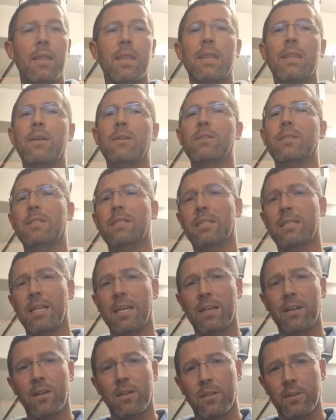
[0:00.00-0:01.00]
there's this
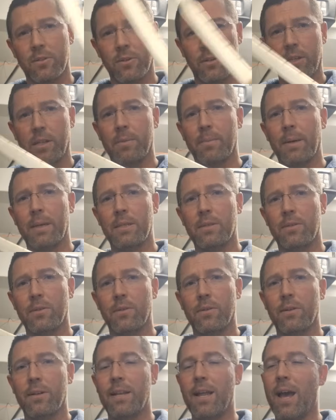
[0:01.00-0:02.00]
thing called a turkey baster.
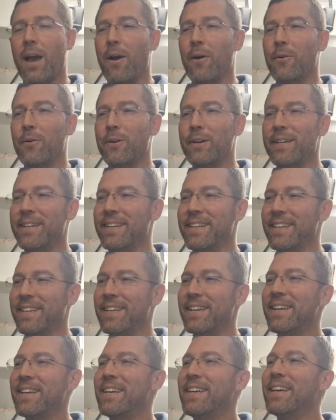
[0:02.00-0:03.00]
Now,
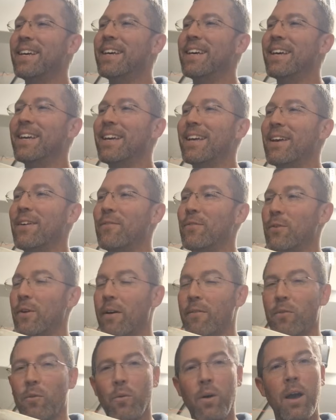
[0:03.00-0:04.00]
if you
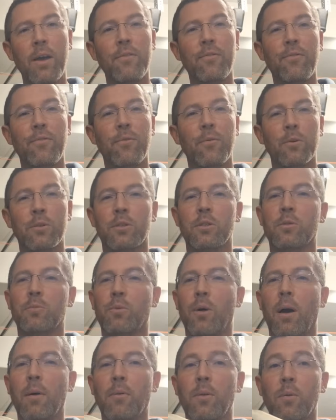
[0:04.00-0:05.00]
have a wife, which is
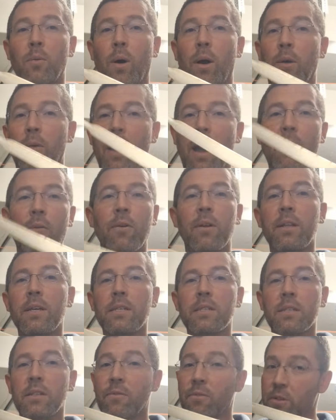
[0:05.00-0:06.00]
probably why you have one of
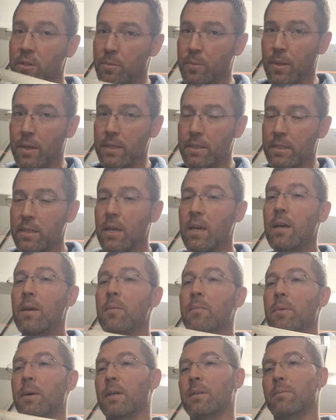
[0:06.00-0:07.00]
these in the first place,
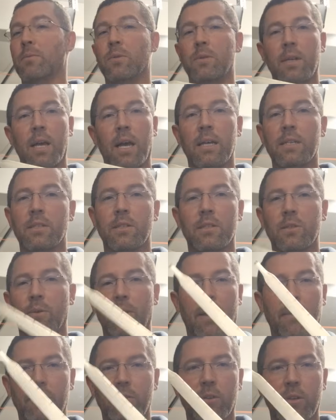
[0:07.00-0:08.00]
because most guys just don't
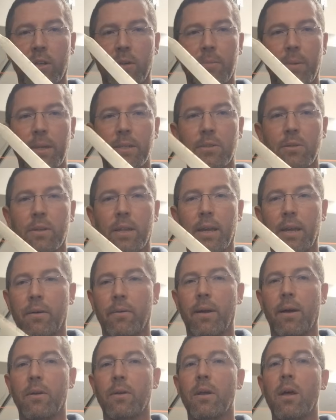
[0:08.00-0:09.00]
have a turkey baster laying
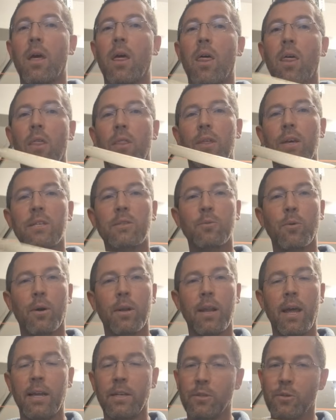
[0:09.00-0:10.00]
around. This
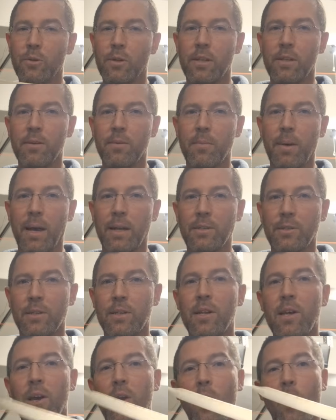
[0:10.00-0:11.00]
one, as you can
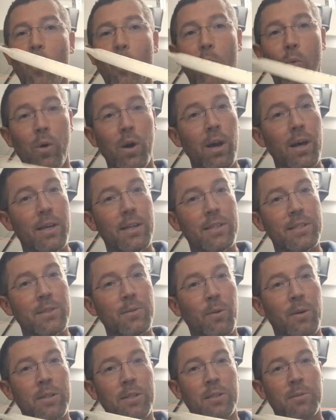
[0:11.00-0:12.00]
imagine, was
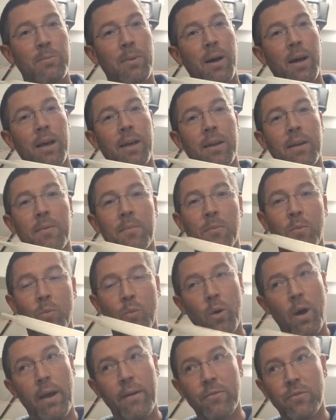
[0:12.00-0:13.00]
once my
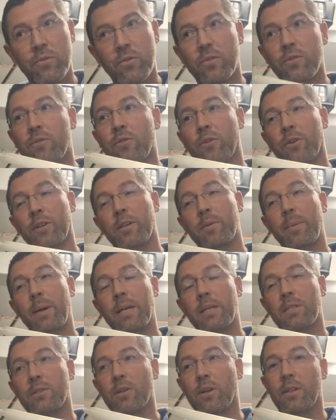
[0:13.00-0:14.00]
wife's turkey
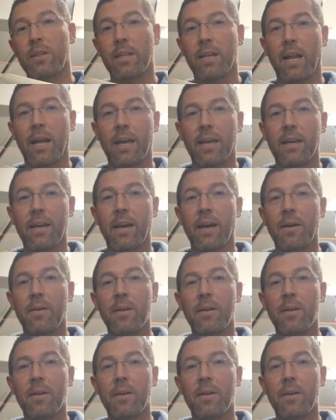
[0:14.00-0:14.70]
baster, and then I